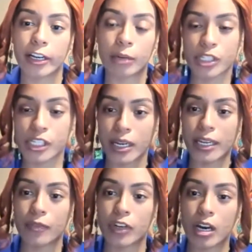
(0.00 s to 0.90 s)
I'm just going to
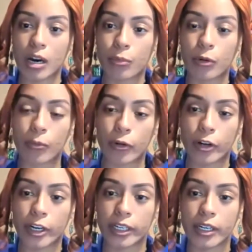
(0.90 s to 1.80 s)
give a couple
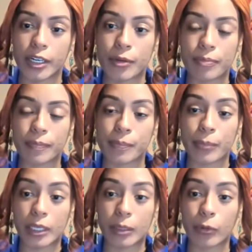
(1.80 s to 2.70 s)
more
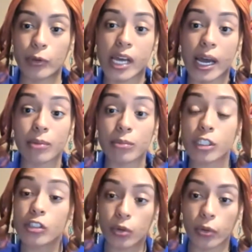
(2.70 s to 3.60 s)
people time to
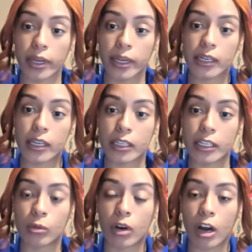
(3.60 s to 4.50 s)
join, and
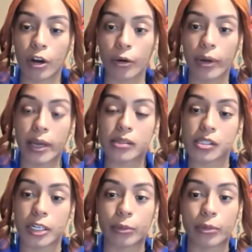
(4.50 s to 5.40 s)
then I'll go ahead and
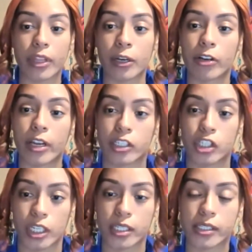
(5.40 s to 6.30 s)
start with
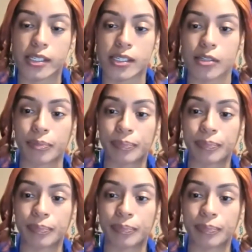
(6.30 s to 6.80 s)
introductions.